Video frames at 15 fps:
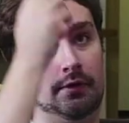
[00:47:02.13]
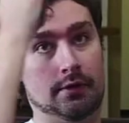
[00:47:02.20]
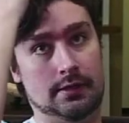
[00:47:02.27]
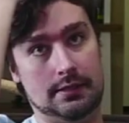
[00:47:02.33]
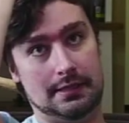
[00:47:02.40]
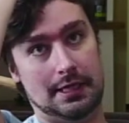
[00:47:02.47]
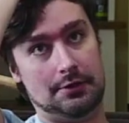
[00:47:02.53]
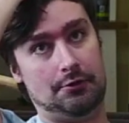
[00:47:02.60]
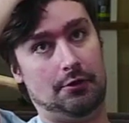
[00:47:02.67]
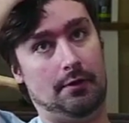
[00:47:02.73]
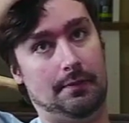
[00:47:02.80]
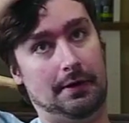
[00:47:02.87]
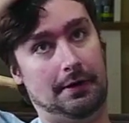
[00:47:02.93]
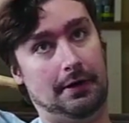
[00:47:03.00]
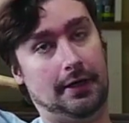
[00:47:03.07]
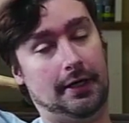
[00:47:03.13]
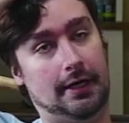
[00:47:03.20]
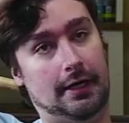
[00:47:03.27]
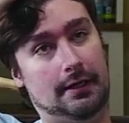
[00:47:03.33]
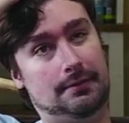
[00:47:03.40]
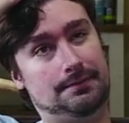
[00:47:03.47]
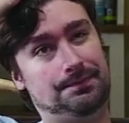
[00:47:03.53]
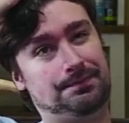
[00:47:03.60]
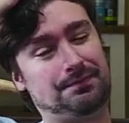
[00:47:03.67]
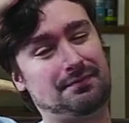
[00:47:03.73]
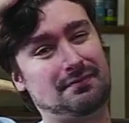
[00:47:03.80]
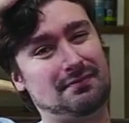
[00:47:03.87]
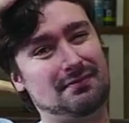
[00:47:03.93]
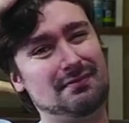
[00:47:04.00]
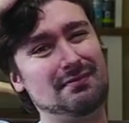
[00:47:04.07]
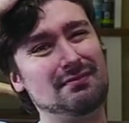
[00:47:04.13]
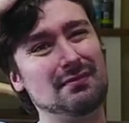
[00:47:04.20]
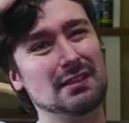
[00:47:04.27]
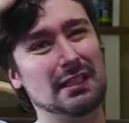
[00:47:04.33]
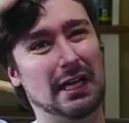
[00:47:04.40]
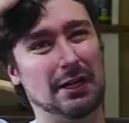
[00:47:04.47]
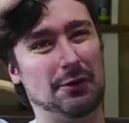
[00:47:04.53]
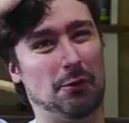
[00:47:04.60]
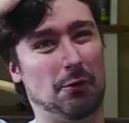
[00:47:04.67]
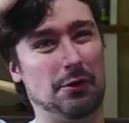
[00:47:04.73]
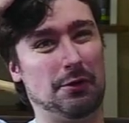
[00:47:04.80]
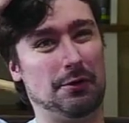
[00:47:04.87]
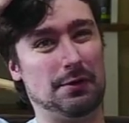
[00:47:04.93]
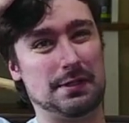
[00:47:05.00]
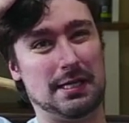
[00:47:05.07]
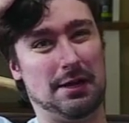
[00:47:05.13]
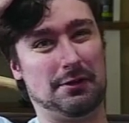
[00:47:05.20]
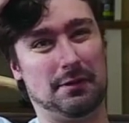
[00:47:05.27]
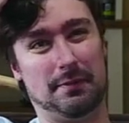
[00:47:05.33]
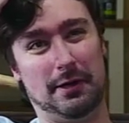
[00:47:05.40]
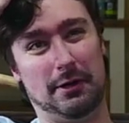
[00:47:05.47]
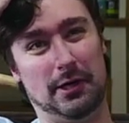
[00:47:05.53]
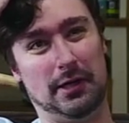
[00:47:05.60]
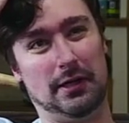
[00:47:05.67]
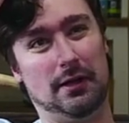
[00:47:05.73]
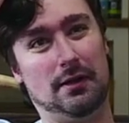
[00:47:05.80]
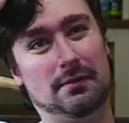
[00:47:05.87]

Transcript: Central America, and northern South America.